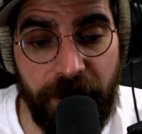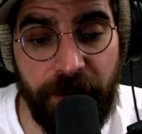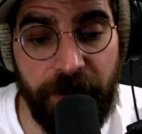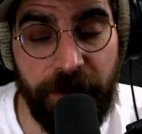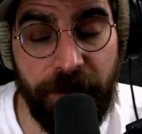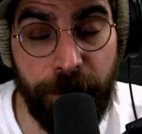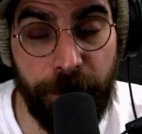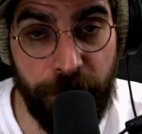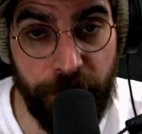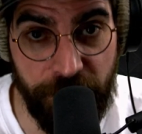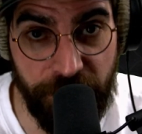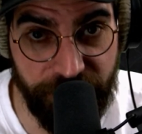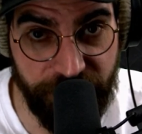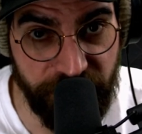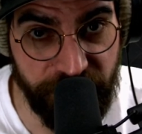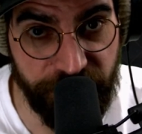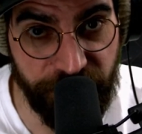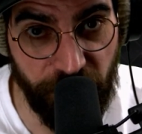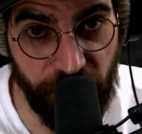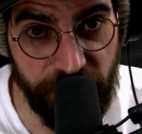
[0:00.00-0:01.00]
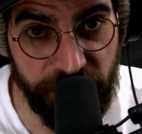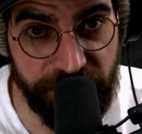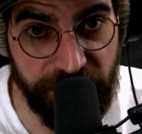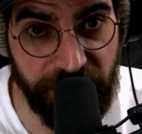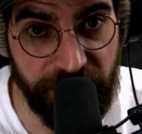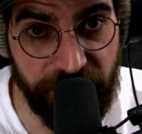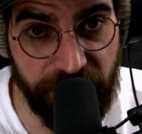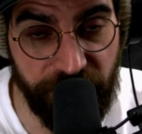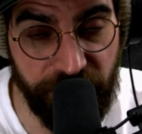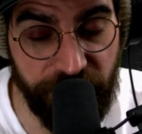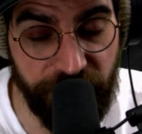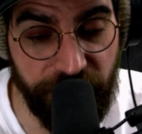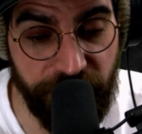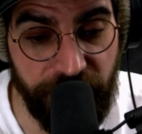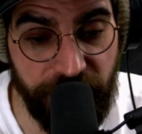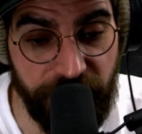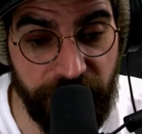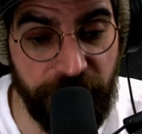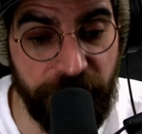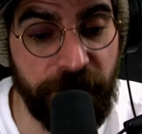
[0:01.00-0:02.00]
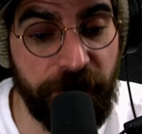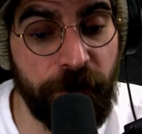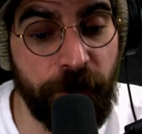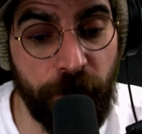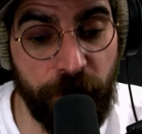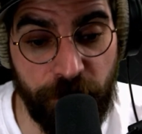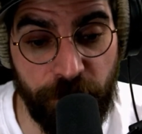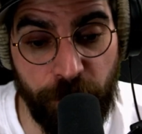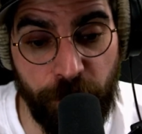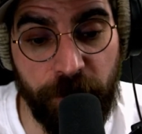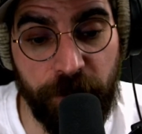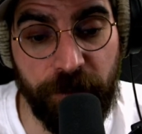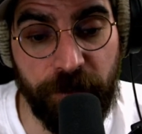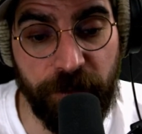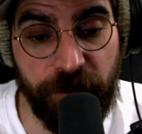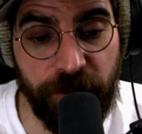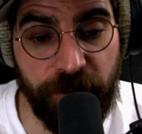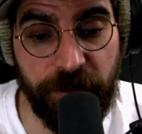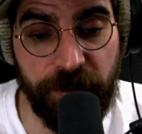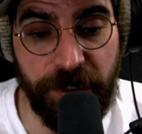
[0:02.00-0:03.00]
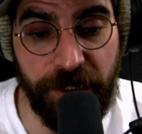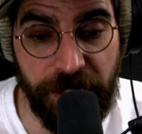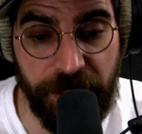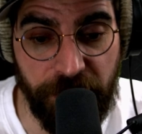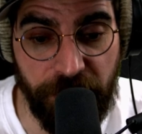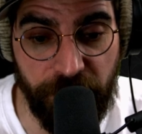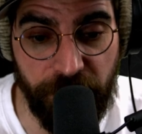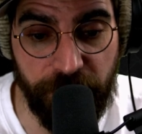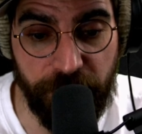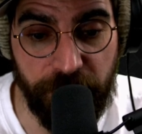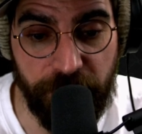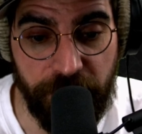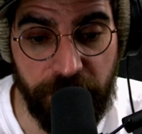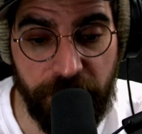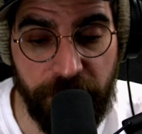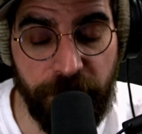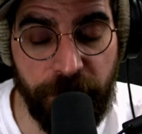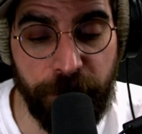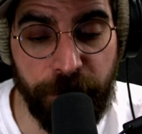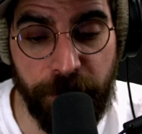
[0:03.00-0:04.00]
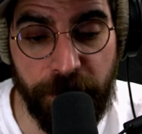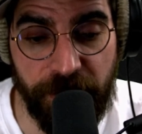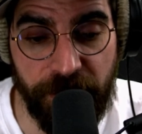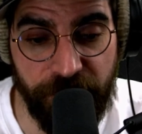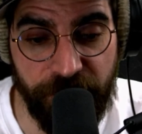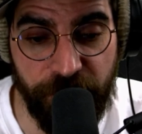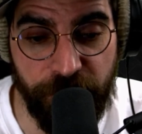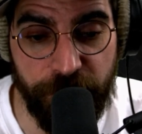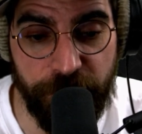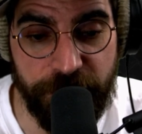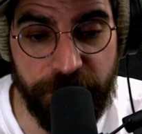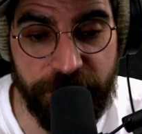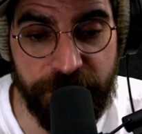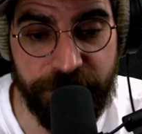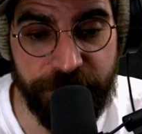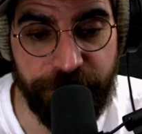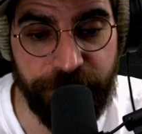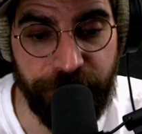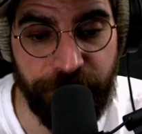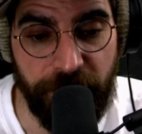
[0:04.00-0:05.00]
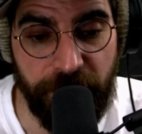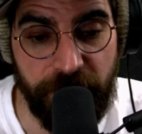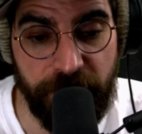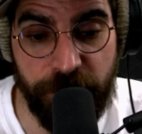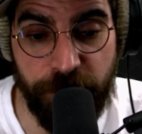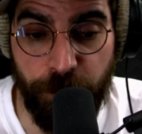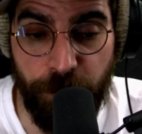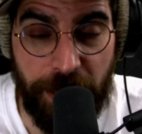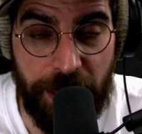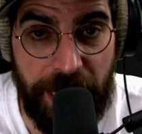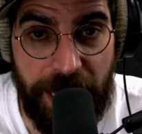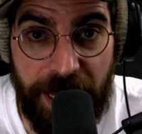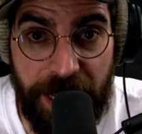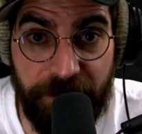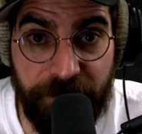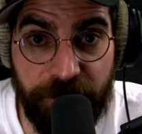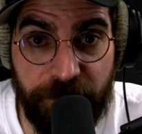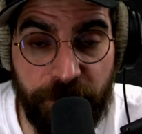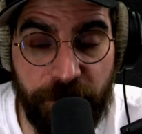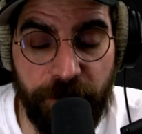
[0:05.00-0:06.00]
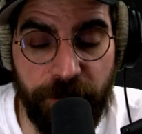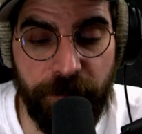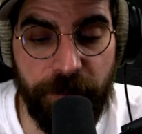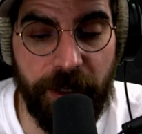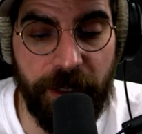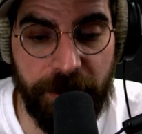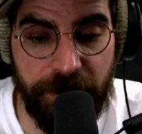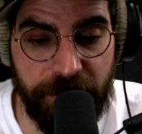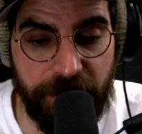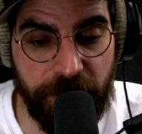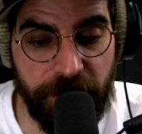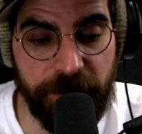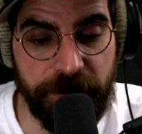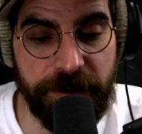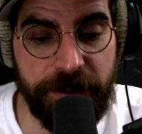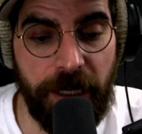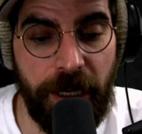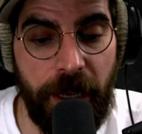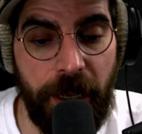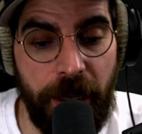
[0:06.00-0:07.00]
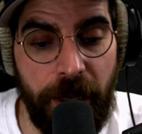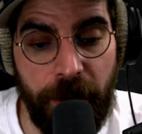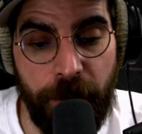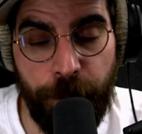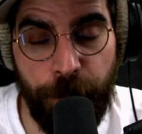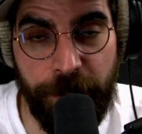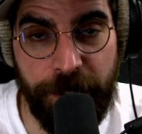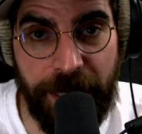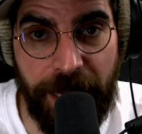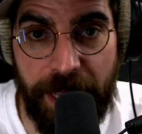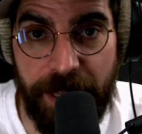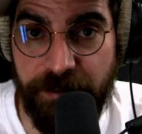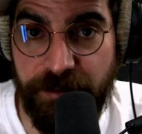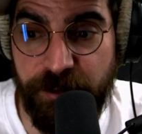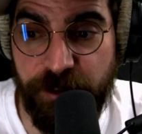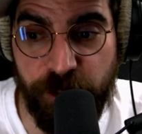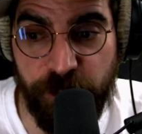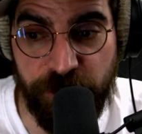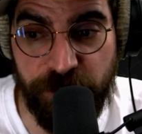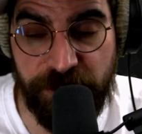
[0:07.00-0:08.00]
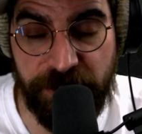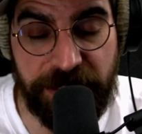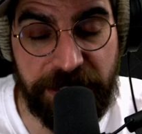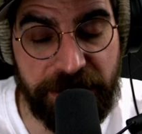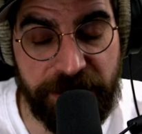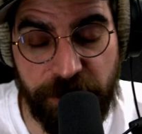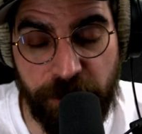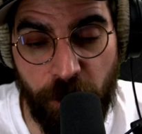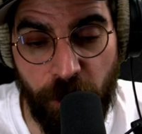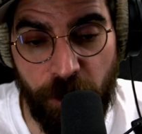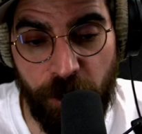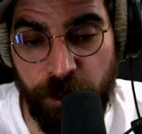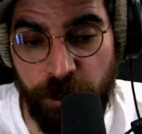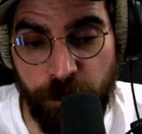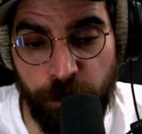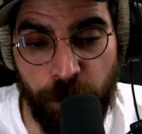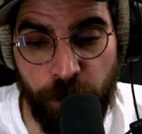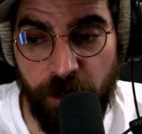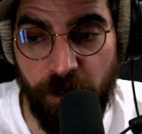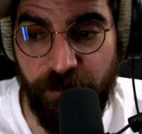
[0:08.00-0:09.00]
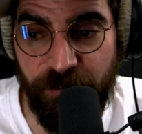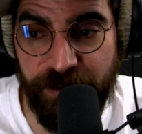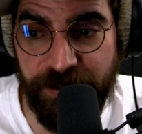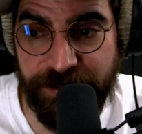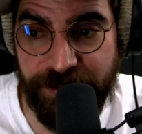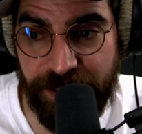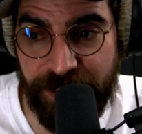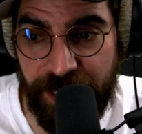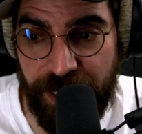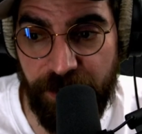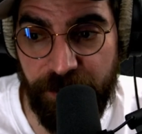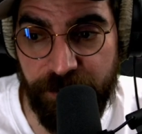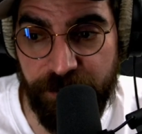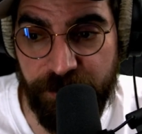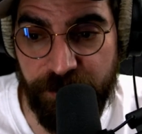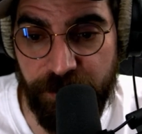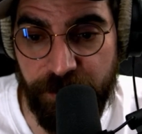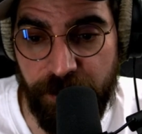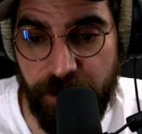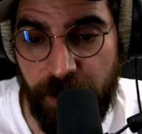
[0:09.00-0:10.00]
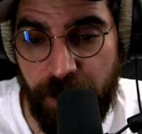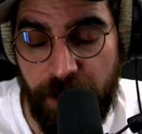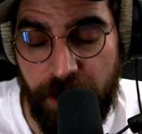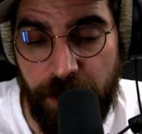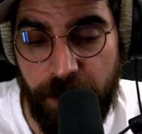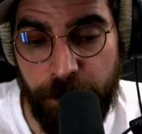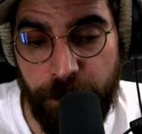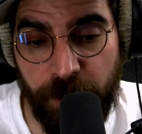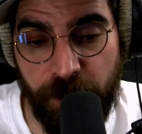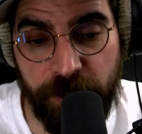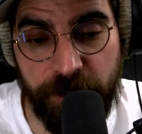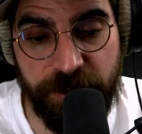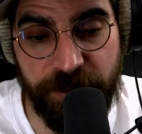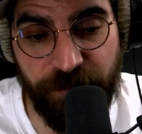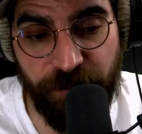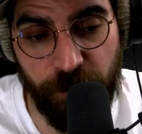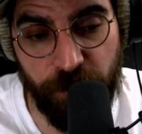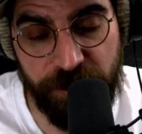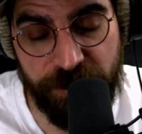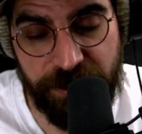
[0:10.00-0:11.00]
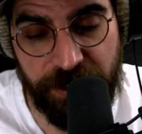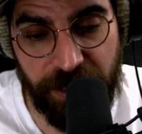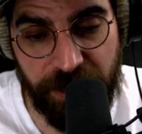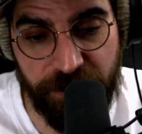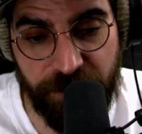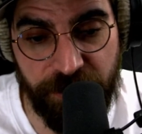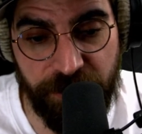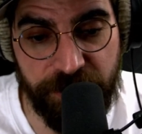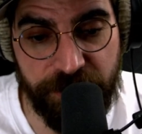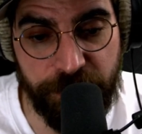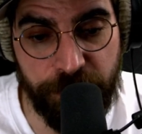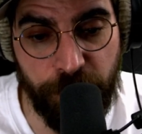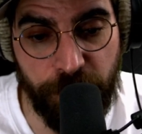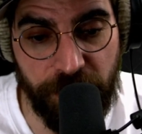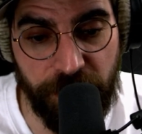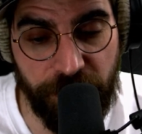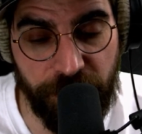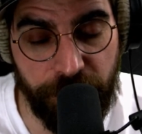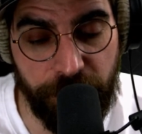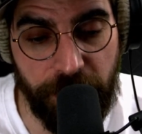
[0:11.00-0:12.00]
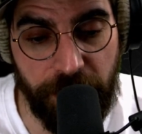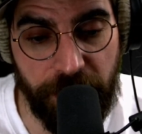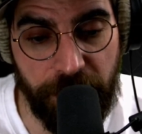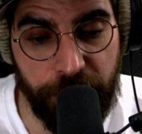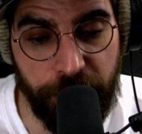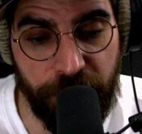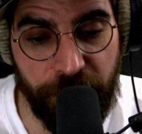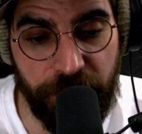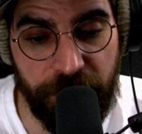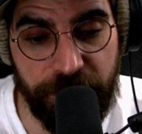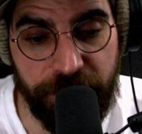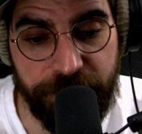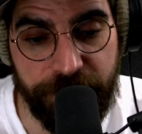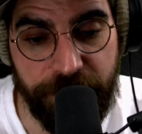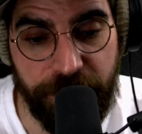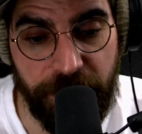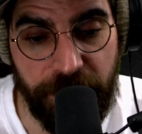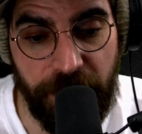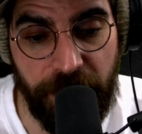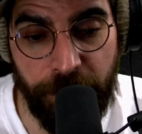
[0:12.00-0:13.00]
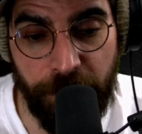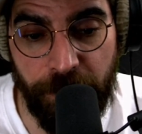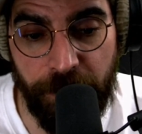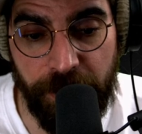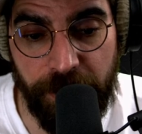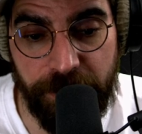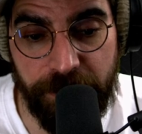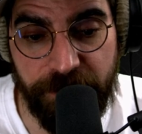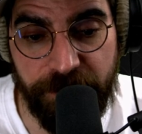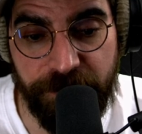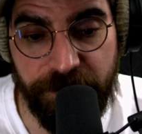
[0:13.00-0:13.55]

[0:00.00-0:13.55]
the previous voice actor did not want to continue doing the voice. So we have to do that, because we can't just discard Wolf as a character because a voice actor doesn't want to do it anymore. Am I right?